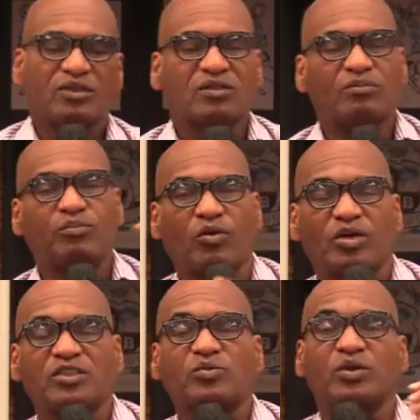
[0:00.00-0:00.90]
the
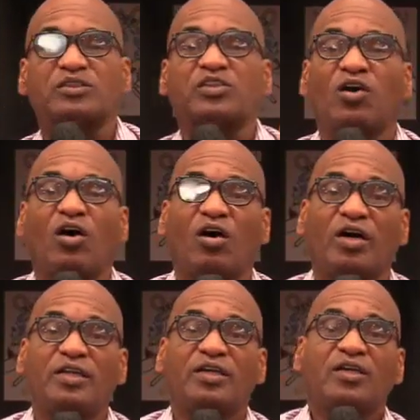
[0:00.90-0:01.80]
boys were
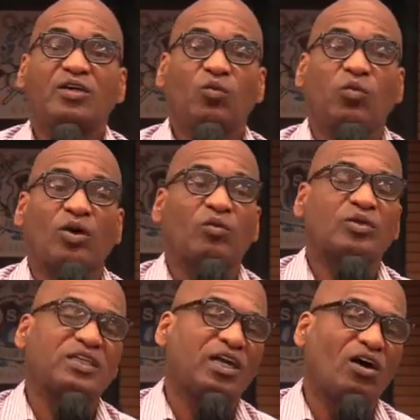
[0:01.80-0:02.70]
taught what
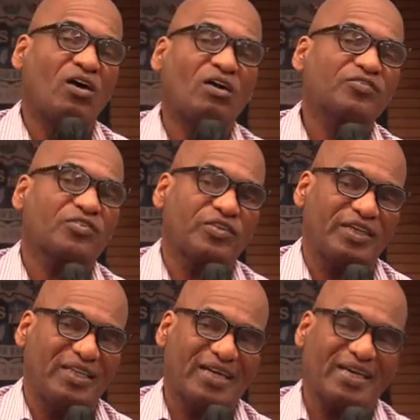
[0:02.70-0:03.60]
was the
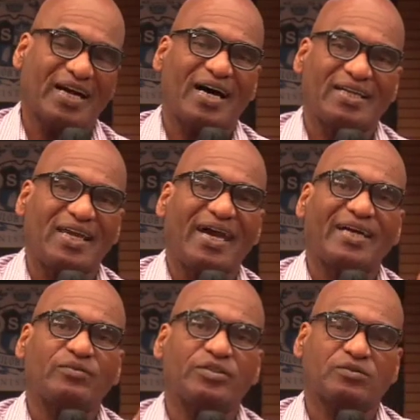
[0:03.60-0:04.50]
offering that God
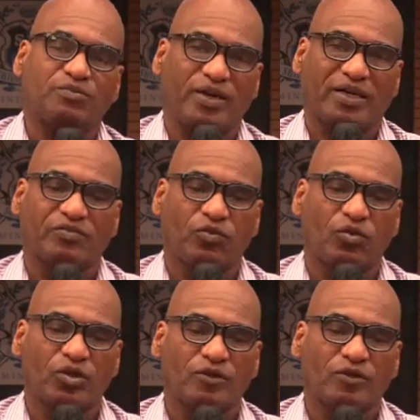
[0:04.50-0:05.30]
had respect for.